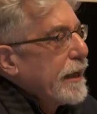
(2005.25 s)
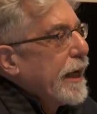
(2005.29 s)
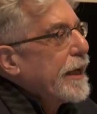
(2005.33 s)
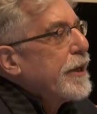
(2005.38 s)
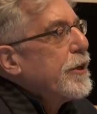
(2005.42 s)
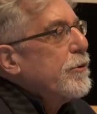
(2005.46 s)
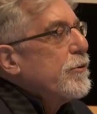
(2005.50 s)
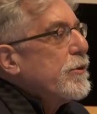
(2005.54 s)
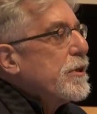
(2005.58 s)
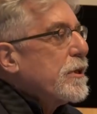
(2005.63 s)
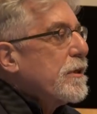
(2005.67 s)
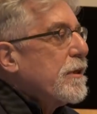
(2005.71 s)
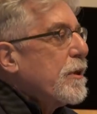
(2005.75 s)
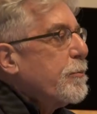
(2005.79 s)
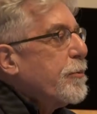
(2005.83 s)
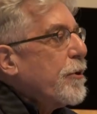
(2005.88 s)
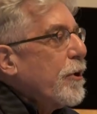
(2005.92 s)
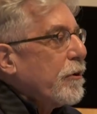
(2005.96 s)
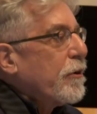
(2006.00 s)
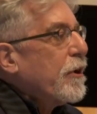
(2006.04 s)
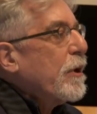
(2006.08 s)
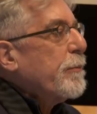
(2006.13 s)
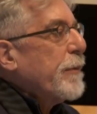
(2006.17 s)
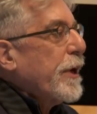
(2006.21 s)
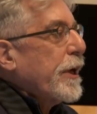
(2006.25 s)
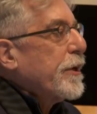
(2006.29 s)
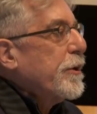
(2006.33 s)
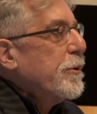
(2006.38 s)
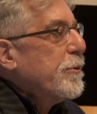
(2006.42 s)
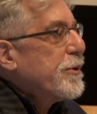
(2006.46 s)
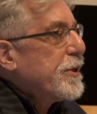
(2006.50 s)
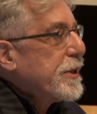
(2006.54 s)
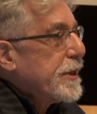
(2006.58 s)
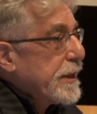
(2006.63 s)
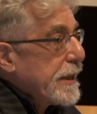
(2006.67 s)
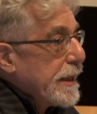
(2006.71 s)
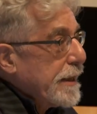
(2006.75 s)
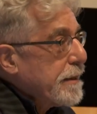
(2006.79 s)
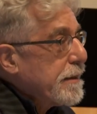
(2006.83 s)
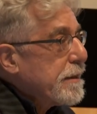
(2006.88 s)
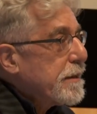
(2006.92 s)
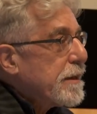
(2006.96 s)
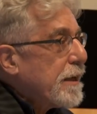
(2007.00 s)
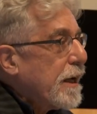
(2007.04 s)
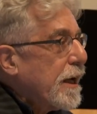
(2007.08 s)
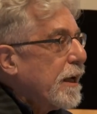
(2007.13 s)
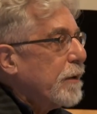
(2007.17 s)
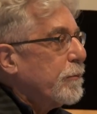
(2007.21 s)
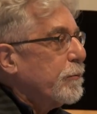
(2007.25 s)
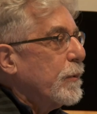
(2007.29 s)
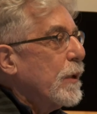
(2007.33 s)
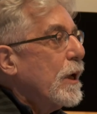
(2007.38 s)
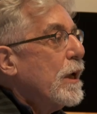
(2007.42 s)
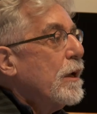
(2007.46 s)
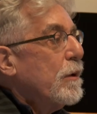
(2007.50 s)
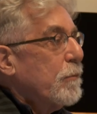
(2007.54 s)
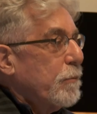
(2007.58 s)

I used the program I use is InDesign.